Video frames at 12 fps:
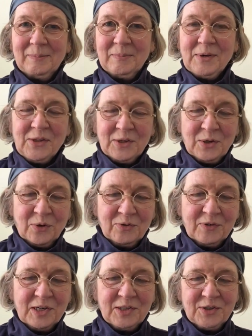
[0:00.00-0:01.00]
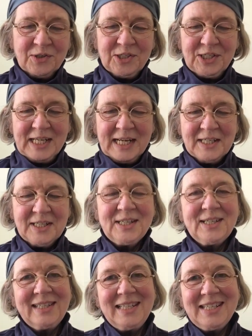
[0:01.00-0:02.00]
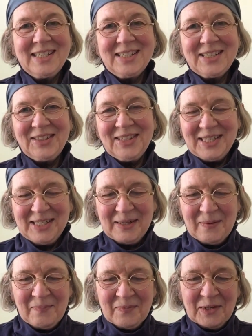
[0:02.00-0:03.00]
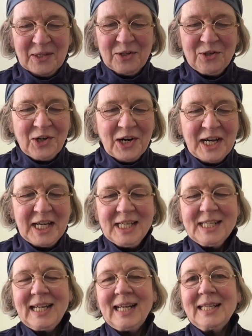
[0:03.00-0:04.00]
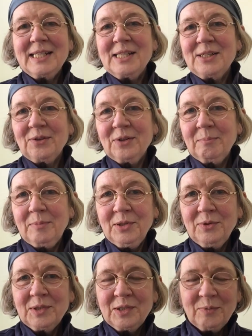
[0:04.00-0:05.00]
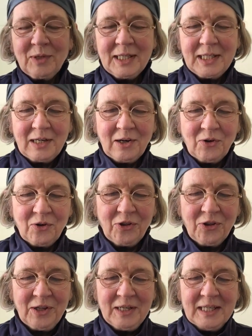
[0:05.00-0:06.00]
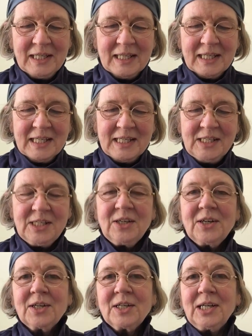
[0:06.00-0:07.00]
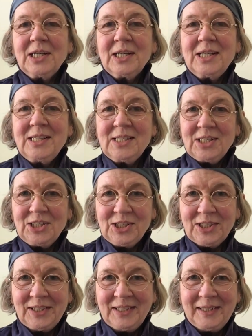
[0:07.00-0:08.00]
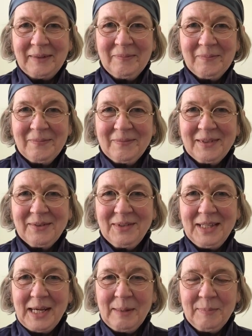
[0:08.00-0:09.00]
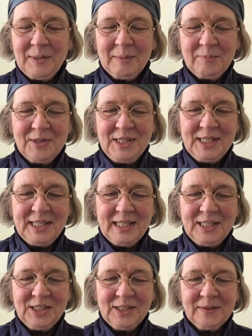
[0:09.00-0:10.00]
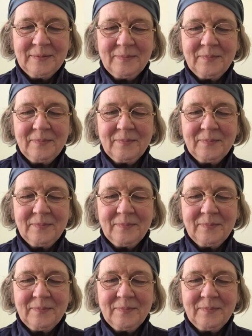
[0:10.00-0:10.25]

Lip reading: Brother Conradus stands and listens to this, drying his hands on a blue and white cloth, his dark eyes shining with happy appreciation.